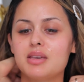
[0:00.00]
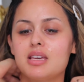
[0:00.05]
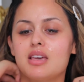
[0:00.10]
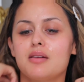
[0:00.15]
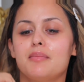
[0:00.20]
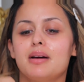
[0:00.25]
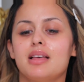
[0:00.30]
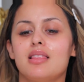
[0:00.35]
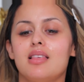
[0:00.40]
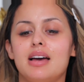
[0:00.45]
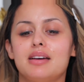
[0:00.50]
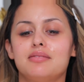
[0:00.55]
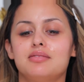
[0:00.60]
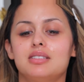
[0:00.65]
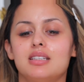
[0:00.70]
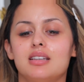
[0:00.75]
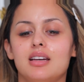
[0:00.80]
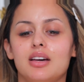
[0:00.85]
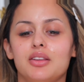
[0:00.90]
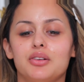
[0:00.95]
Let me get my life
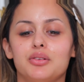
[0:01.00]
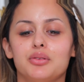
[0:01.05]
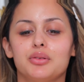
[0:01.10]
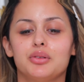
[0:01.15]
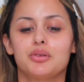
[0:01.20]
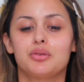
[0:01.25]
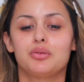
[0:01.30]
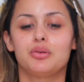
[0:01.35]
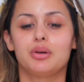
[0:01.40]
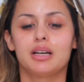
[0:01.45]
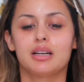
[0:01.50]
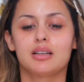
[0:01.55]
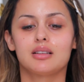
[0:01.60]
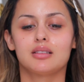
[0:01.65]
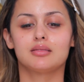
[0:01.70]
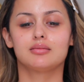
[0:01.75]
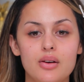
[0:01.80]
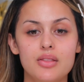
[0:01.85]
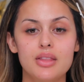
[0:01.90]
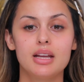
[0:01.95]
together real quick.
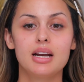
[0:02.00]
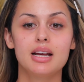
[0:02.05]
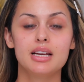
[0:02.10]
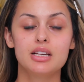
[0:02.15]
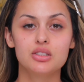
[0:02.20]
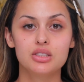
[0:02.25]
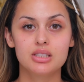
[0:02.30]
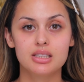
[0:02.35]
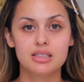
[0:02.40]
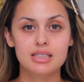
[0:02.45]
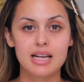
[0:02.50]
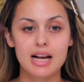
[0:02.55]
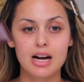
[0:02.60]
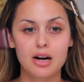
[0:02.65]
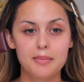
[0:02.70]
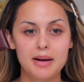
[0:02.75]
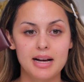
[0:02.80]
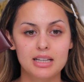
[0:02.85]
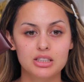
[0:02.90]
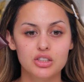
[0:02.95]
And then I use this
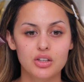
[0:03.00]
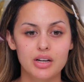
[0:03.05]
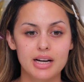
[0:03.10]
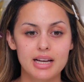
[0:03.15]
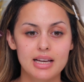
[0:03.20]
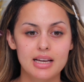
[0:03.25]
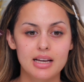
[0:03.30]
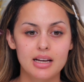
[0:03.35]
hair mask right